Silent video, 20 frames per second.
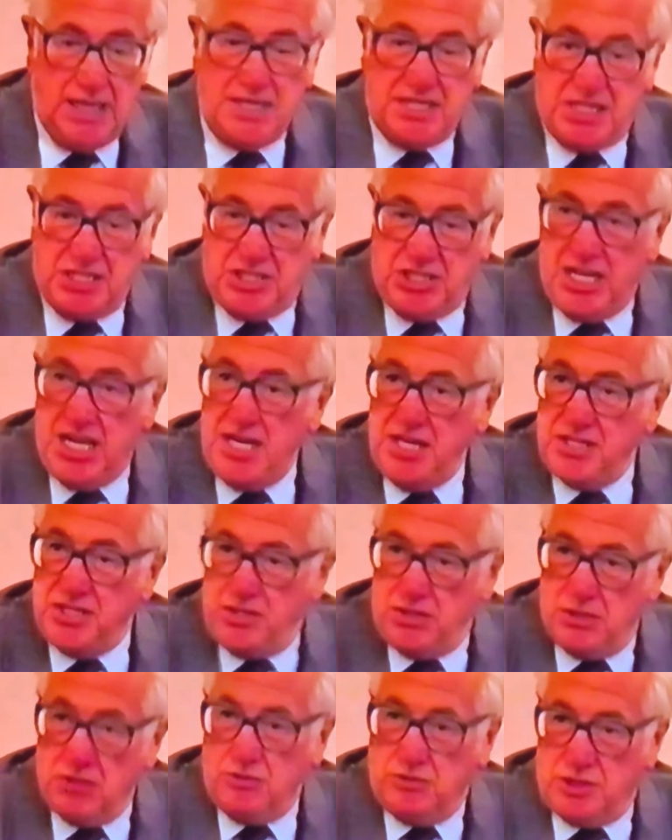They said, yes,
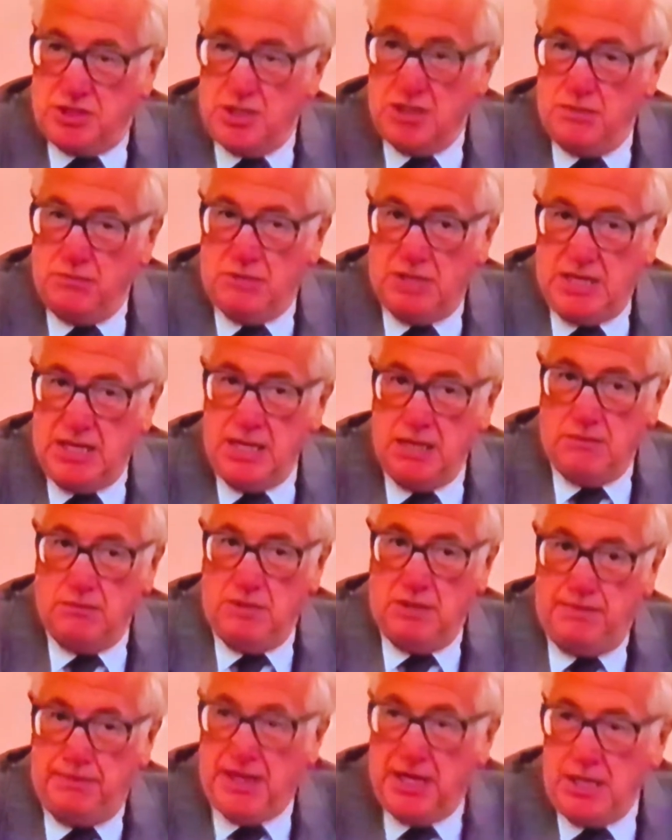turn one
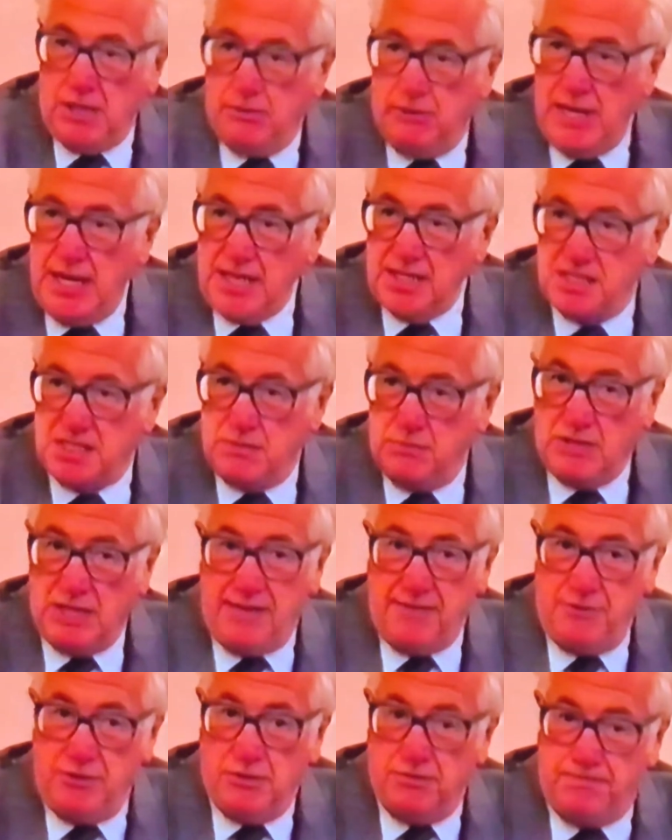out, we pay you X, we
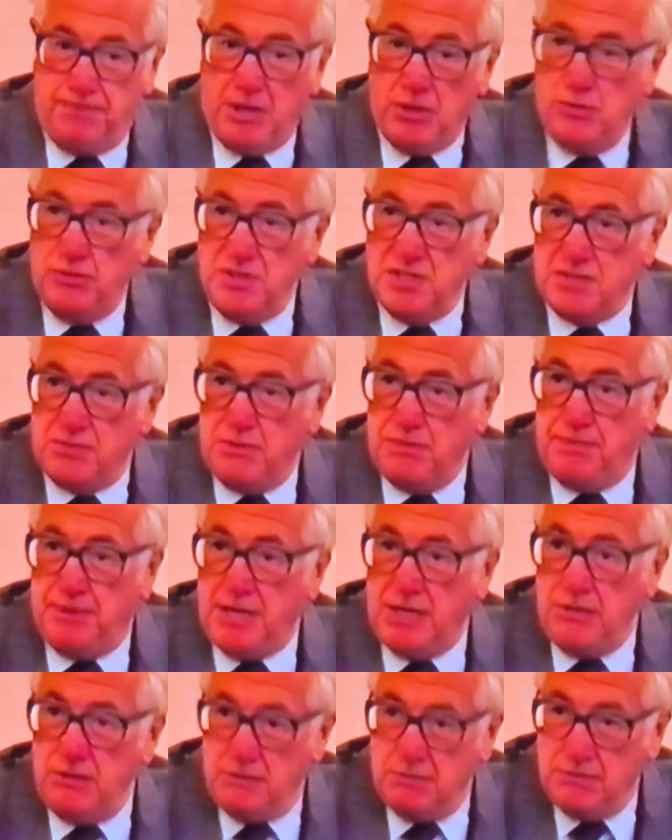give you a bonus, we
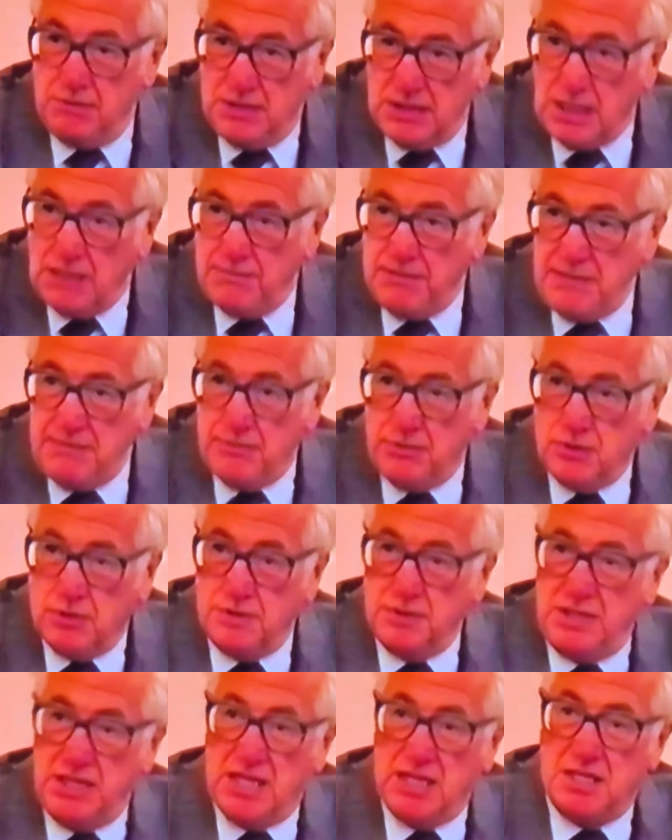pay you a little bit
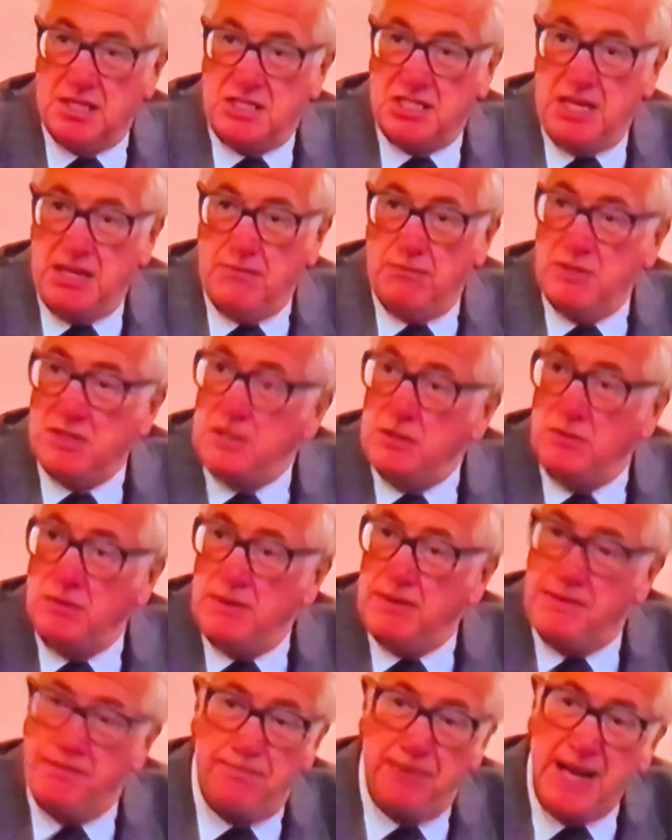more than the other chap. We're
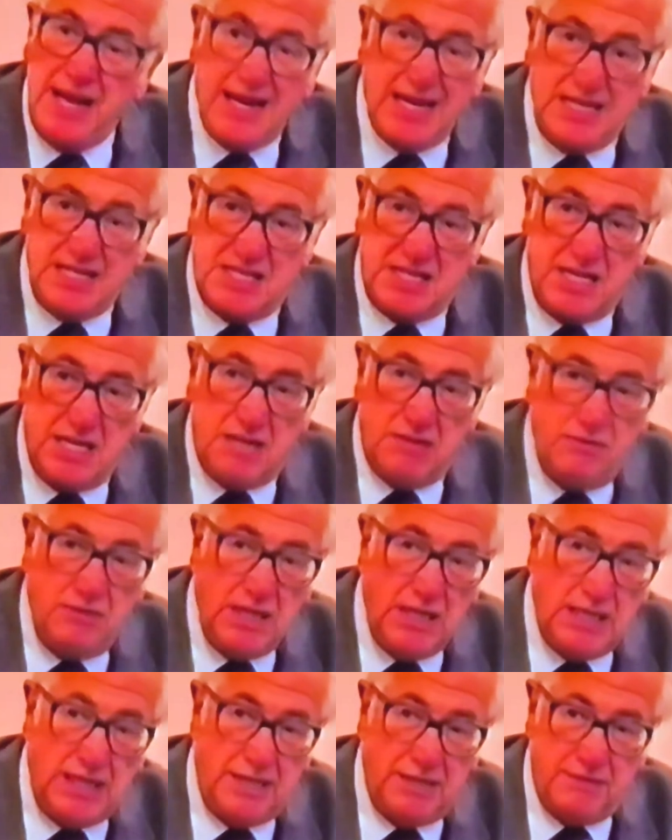talking about pennies now,
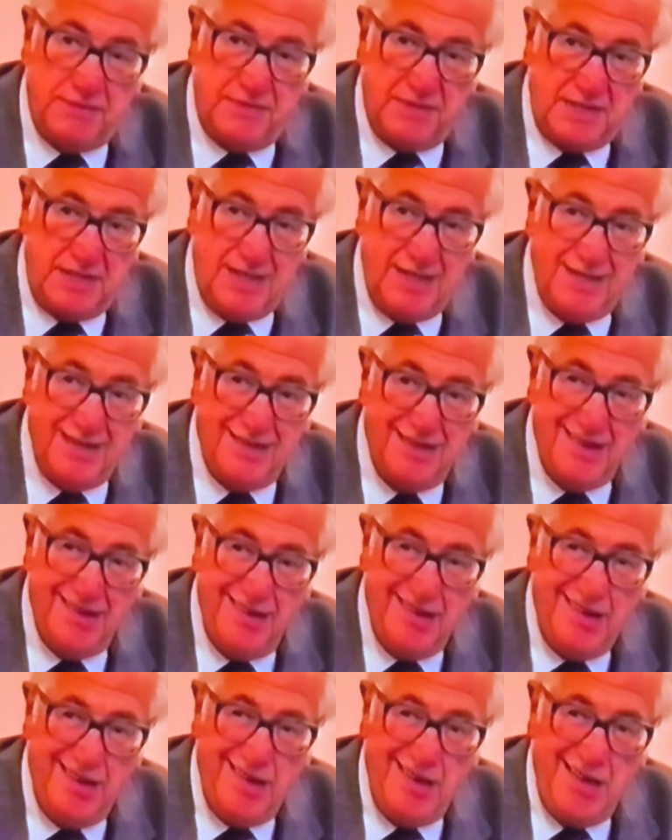really, up here.
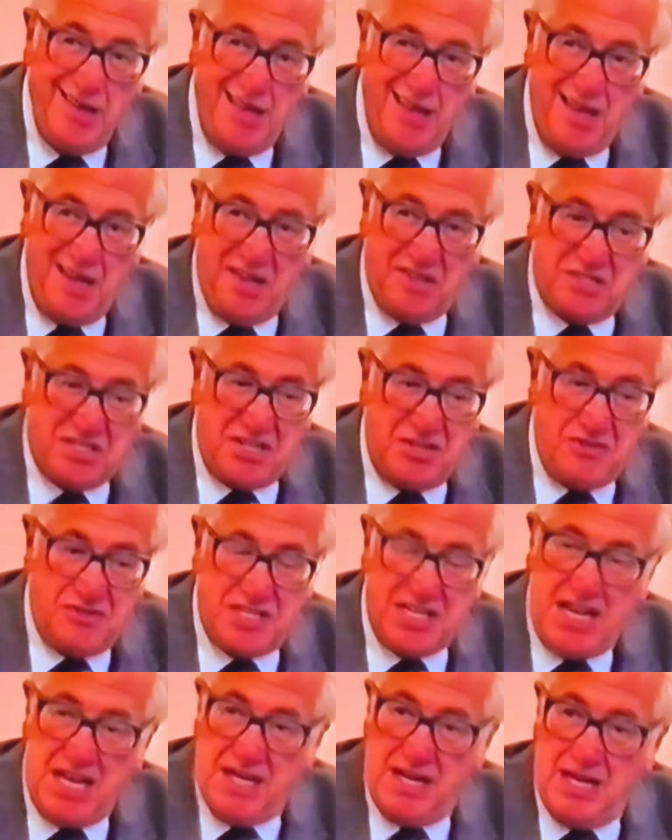So
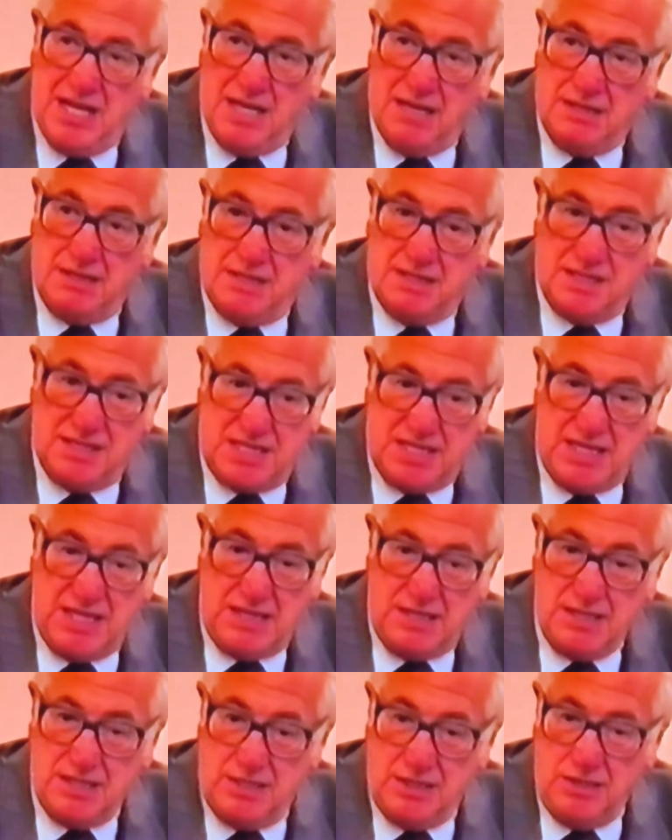you sat down and
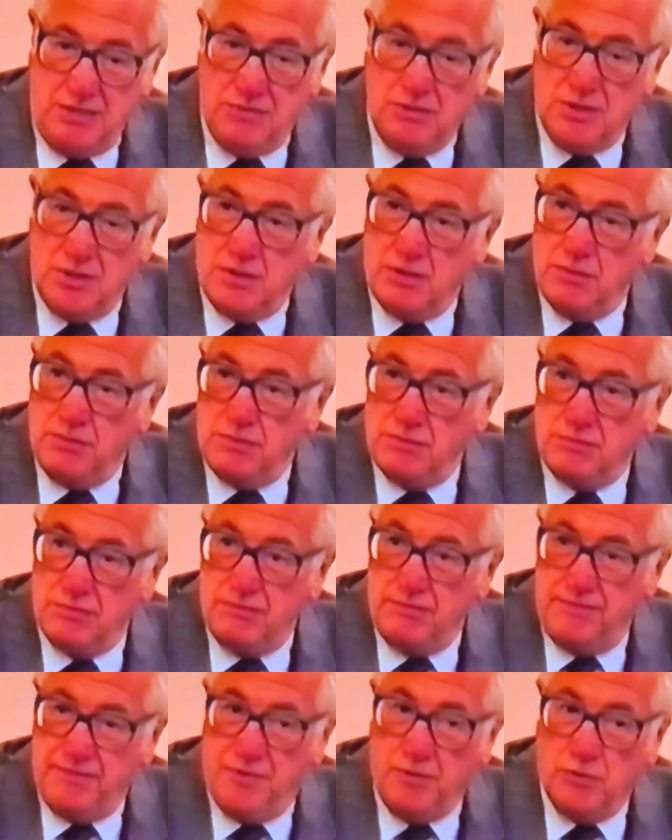said, you earn
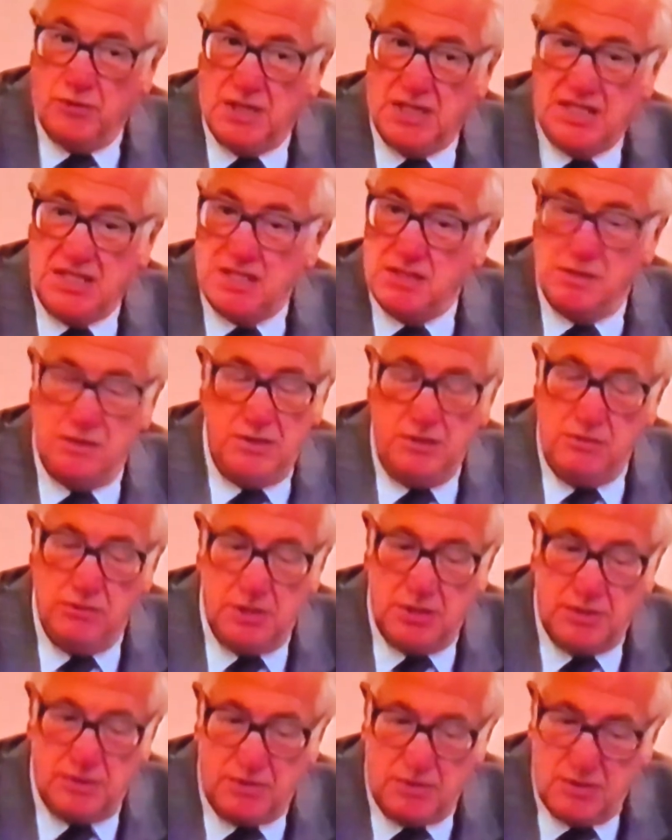fortnights, or
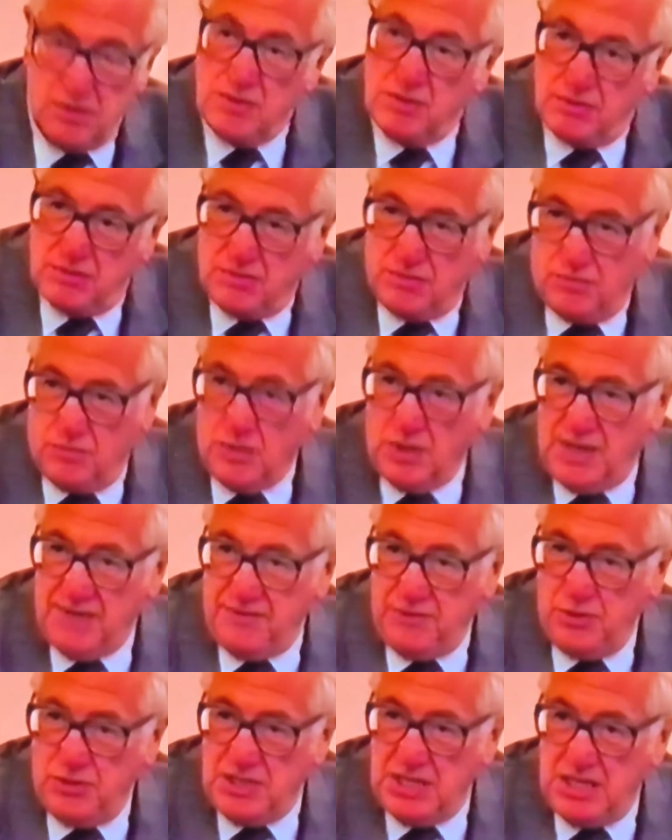you earn
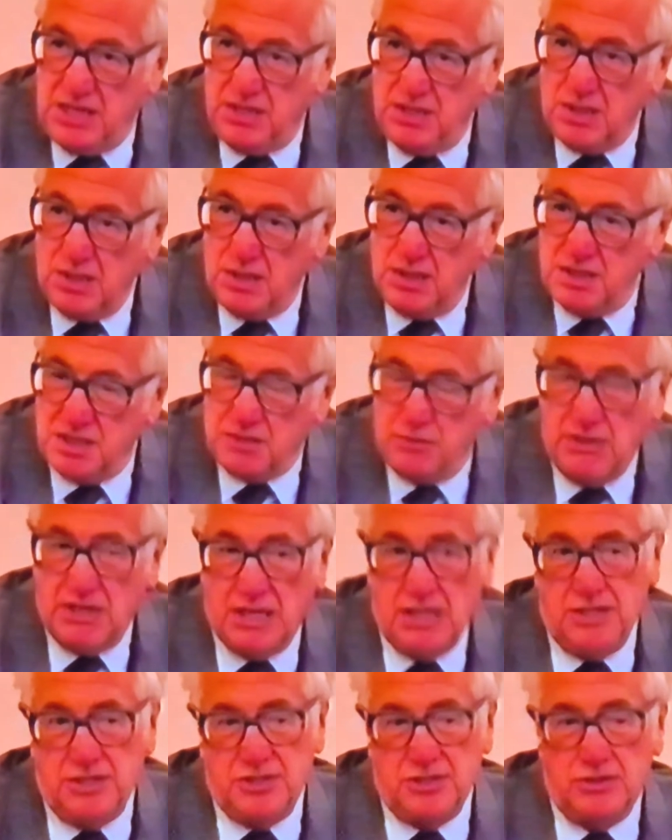whatever you did,
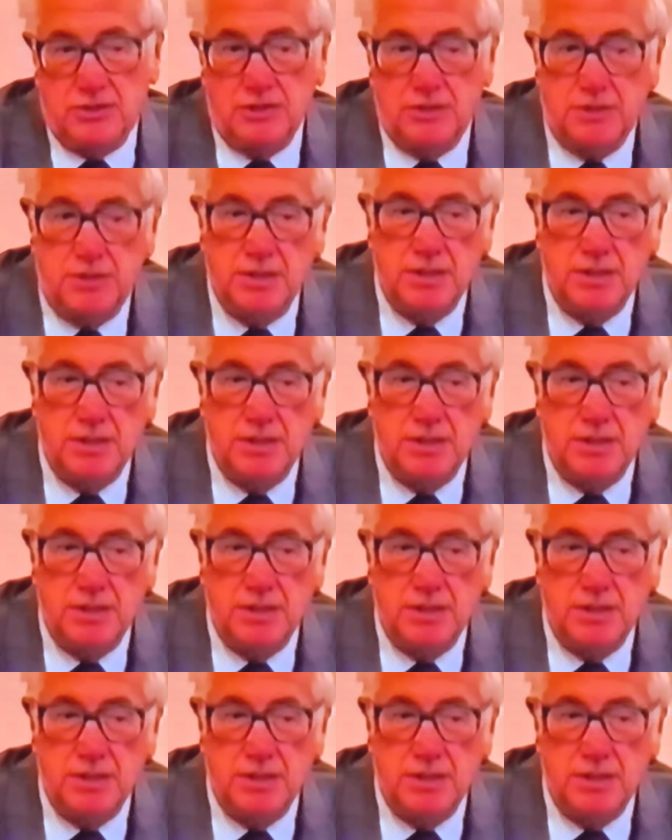spookish.